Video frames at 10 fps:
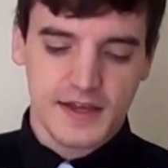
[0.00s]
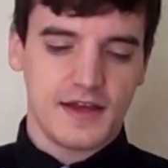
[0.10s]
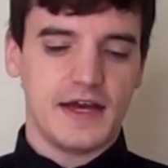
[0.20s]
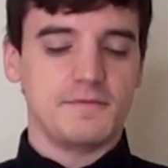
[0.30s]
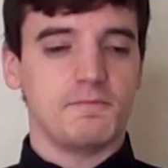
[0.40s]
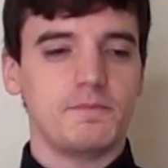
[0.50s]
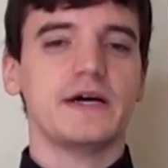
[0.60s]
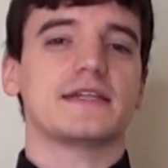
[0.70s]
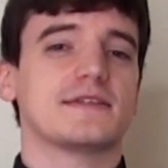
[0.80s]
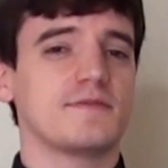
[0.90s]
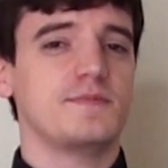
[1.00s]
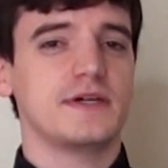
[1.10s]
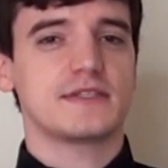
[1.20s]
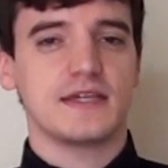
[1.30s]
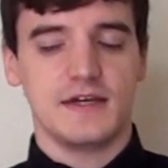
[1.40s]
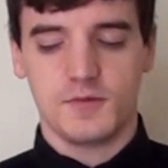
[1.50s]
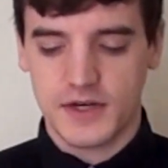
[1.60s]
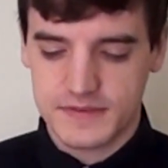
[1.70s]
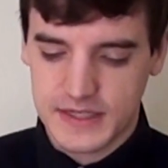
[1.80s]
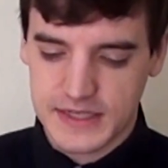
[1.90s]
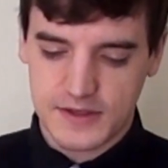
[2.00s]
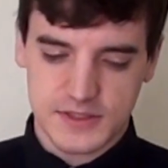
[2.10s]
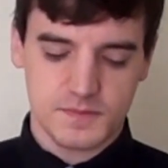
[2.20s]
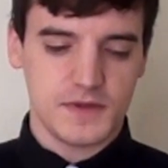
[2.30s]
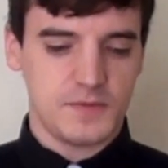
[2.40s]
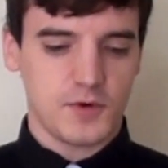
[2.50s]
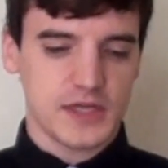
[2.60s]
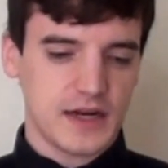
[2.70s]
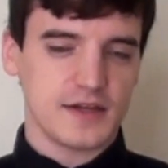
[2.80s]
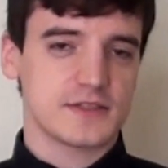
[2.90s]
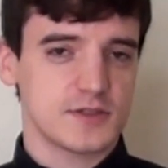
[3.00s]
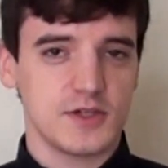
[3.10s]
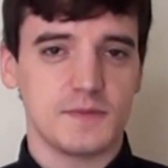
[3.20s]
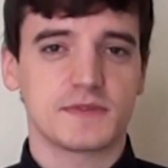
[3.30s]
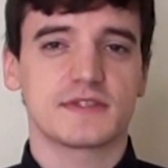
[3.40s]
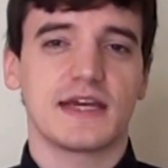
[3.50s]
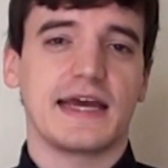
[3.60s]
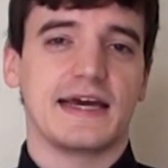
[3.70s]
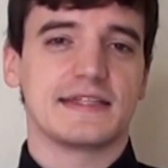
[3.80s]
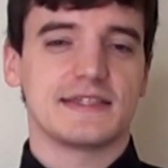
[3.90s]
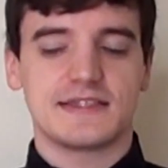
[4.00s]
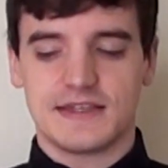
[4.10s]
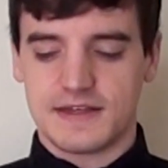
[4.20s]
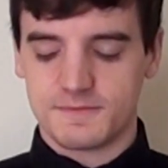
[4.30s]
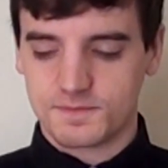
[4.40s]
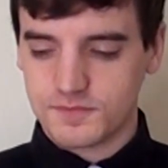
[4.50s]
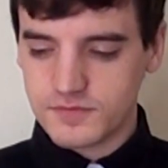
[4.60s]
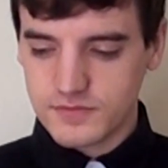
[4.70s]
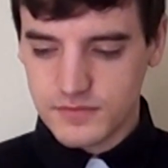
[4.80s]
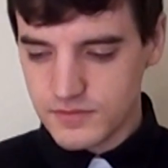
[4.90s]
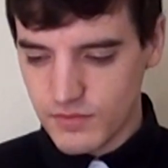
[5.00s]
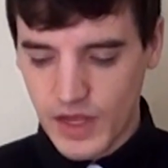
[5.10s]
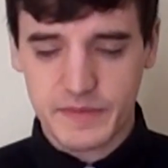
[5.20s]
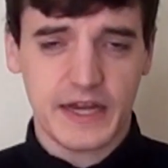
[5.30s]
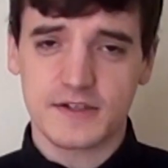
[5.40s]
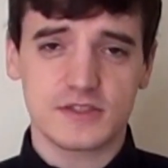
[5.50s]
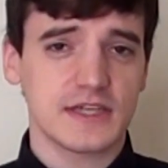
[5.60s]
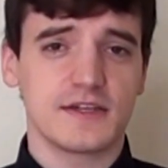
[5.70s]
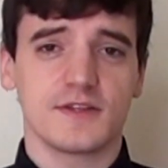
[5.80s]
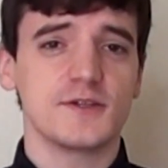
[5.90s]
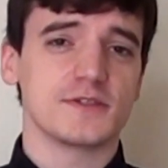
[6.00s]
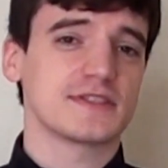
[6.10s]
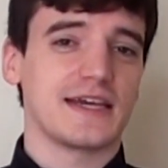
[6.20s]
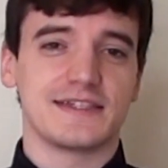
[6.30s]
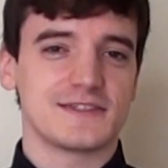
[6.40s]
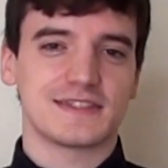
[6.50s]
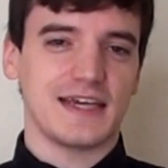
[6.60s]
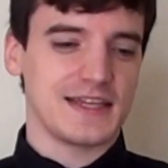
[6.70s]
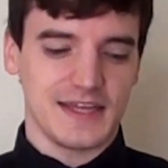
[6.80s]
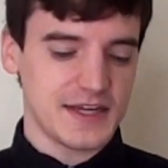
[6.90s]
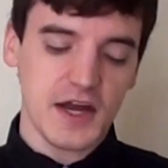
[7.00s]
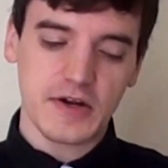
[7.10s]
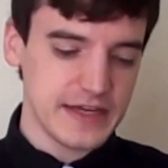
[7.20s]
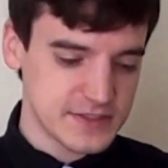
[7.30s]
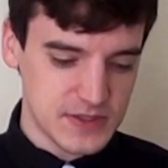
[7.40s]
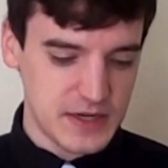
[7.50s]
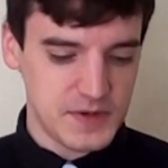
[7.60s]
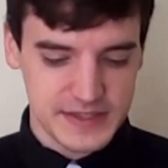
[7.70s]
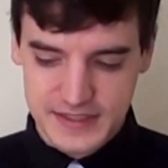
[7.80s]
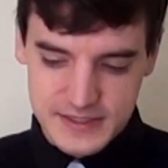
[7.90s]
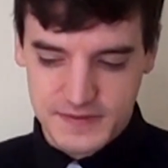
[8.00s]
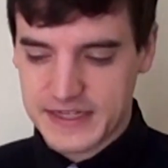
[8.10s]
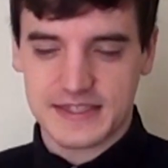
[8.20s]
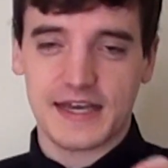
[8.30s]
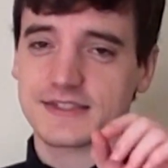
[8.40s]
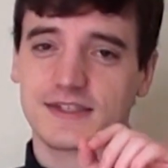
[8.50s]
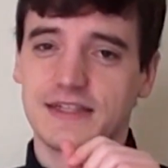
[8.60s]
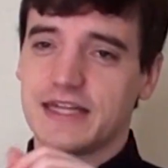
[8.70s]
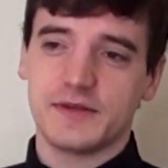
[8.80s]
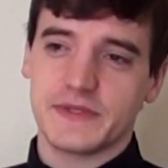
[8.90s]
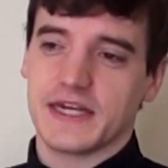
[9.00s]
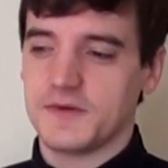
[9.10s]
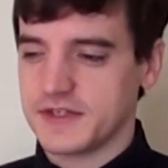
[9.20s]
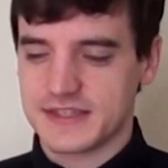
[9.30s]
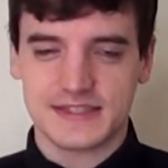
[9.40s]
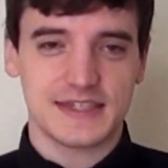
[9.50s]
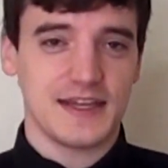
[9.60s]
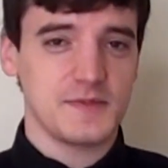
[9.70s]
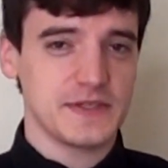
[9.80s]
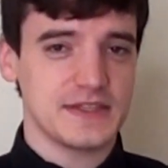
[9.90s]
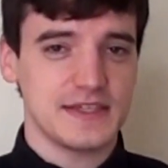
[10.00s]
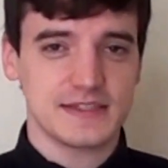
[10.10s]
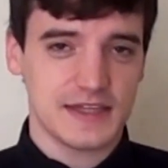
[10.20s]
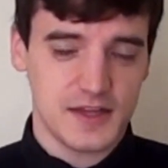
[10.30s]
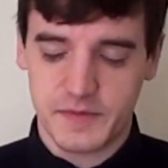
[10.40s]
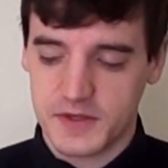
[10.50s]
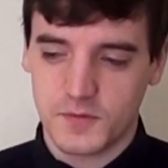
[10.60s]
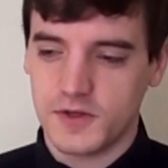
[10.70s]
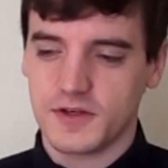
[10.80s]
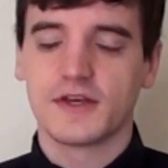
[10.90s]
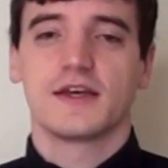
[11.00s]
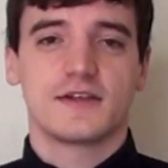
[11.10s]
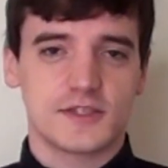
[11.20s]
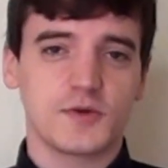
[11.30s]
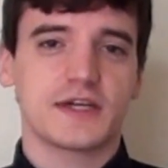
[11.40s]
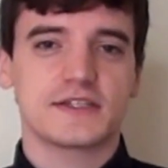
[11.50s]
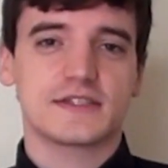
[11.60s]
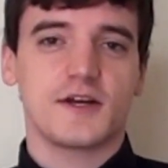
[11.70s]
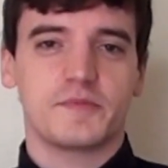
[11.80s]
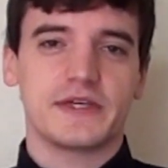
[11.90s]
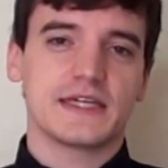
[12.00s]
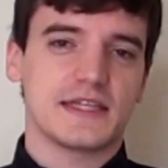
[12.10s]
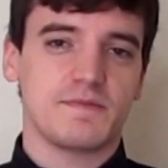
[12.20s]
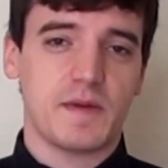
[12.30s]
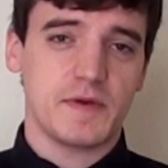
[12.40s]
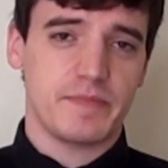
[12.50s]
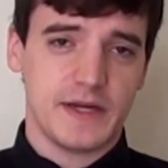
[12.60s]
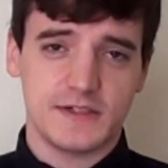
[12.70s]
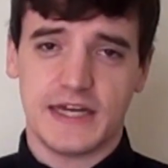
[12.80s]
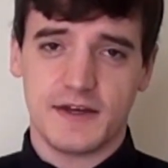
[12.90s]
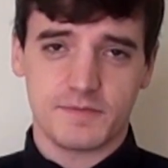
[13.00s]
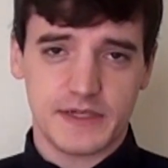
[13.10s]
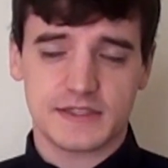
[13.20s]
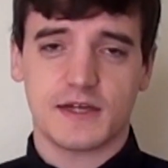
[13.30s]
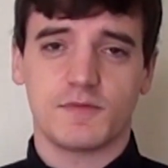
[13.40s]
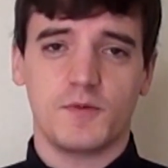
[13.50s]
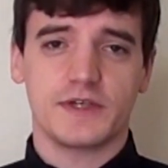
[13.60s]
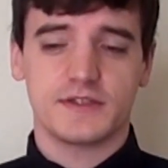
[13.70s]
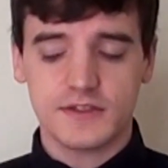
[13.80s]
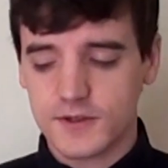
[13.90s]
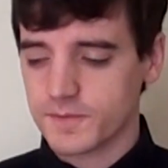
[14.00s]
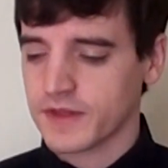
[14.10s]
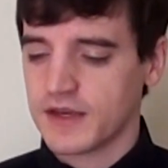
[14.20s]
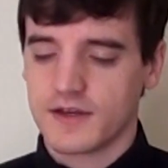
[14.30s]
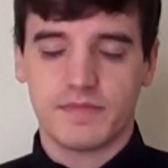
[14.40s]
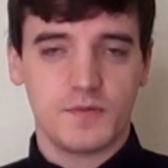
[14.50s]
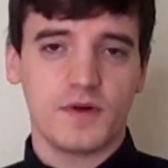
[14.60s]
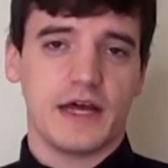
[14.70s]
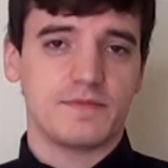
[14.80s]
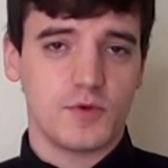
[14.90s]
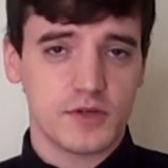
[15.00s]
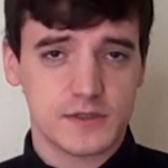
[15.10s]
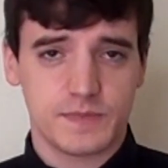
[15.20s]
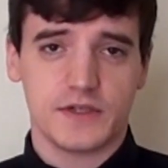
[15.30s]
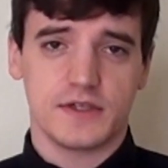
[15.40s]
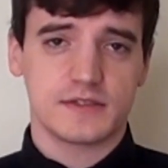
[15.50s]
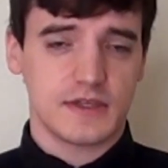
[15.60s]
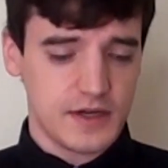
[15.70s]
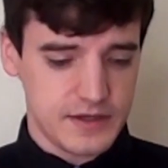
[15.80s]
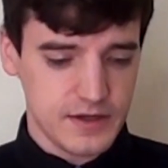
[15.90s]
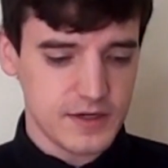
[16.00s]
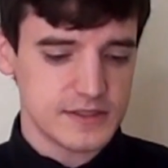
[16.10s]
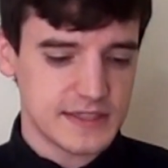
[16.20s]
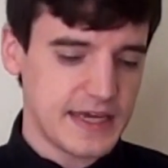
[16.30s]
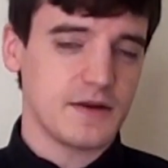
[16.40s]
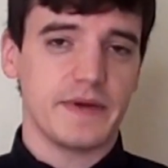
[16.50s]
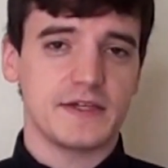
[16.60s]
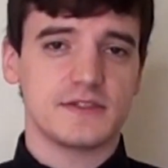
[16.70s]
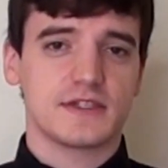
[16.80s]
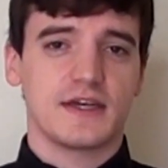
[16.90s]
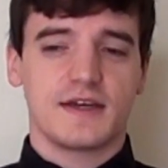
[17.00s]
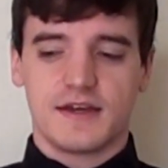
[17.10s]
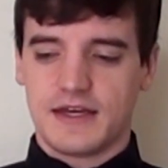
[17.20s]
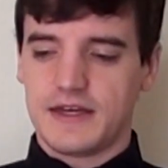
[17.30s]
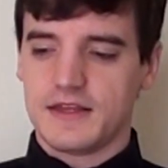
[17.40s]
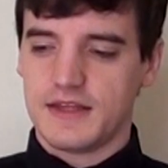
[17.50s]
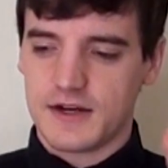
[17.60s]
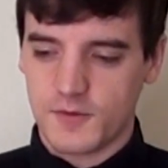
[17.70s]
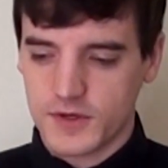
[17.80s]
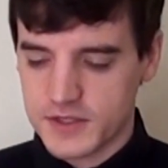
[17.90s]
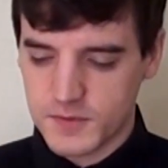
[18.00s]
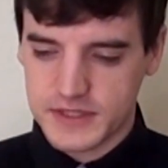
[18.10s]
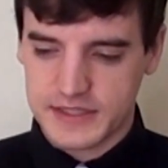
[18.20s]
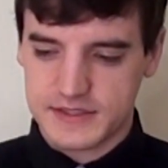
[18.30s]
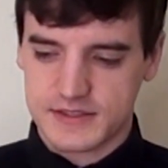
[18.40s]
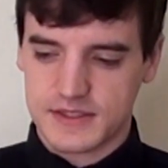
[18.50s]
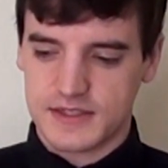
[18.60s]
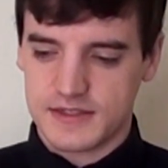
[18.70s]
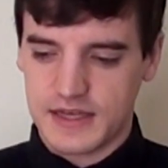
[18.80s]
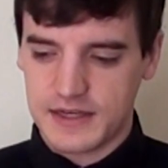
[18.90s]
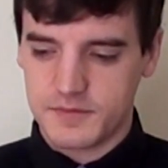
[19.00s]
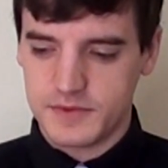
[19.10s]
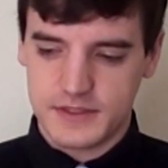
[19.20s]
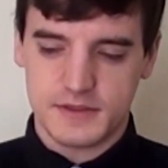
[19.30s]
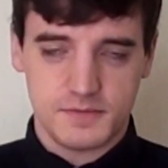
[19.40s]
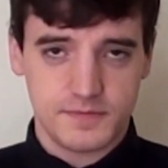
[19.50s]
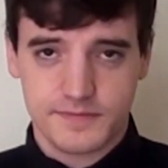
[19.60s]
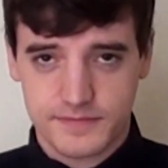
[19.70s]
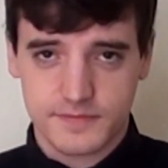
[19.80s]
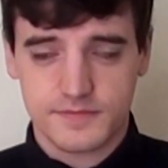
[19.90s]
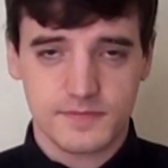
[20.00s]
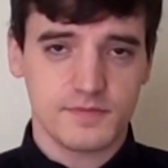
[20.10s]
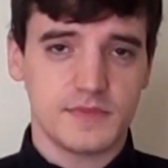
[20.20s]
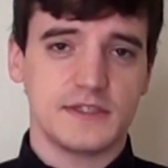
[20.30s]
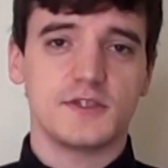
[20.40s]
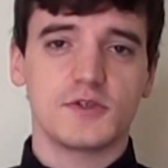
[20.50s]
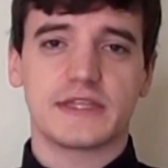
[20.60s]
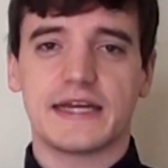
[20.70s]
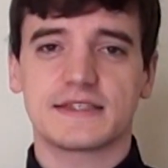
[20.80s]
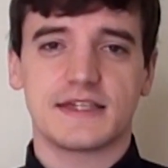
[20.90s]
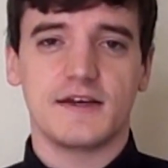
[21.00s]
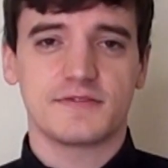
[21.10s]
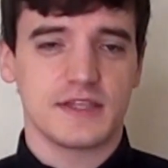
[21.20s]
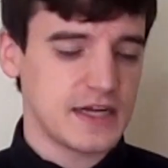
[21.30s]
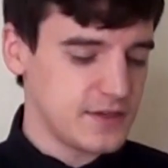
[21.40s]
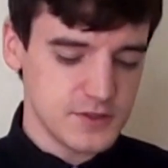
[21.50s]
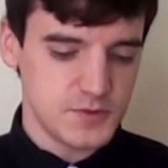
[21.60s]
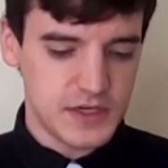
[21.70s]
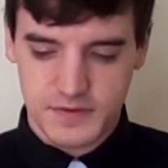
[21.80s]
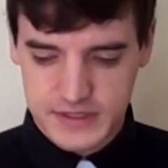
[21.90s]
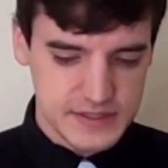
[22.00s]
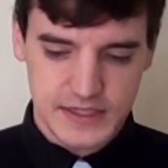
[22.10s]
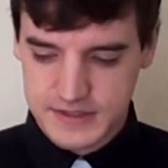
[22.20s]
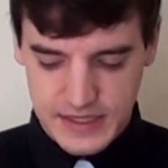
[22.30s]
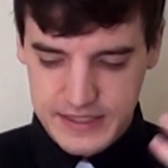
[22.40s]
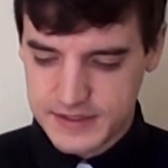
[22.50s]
But what I've done now is I'm working on a script, and I'm kind of just cutting loose and just saying like, all right, so I want this fantastical element, I want this element, and so we're going to start big and then maybe pare down based on what we can do, but we'll have more experienced artists and animators that are working with us be doing that stuff, and then I'll do whatever details that I